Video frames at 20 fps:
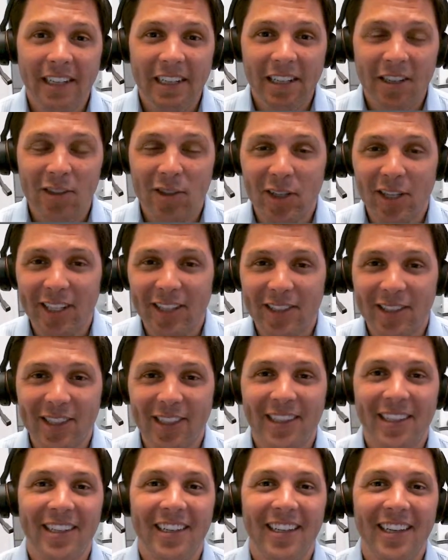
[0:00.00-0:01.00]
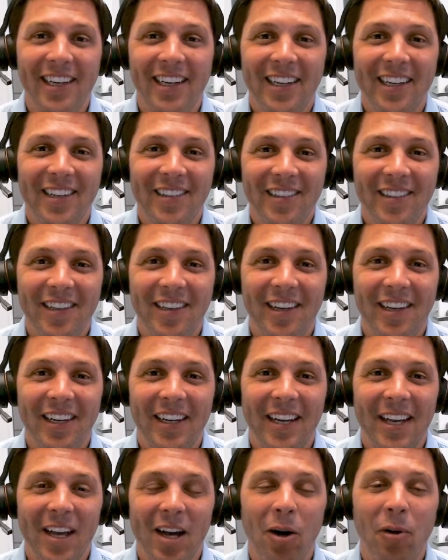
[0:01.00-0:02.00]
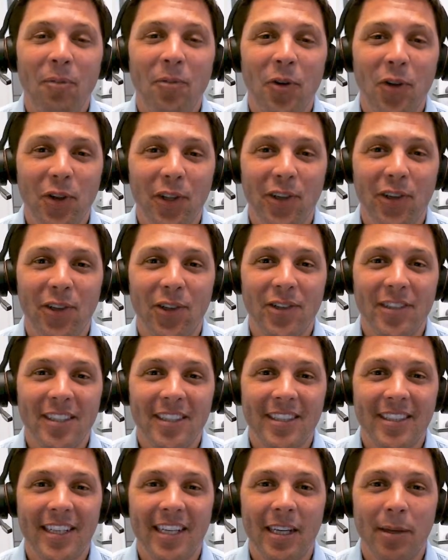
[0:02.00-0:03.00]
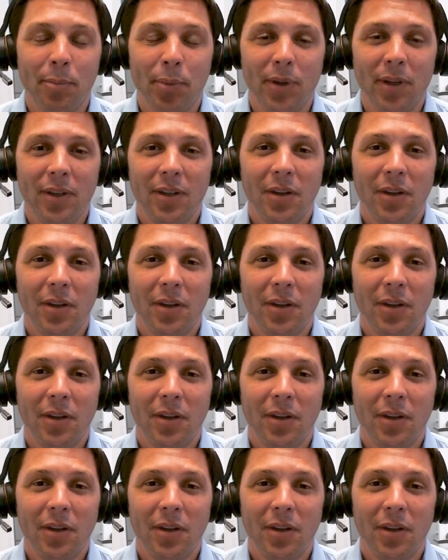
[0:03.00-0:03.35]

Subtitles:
Here's a helpful little tip.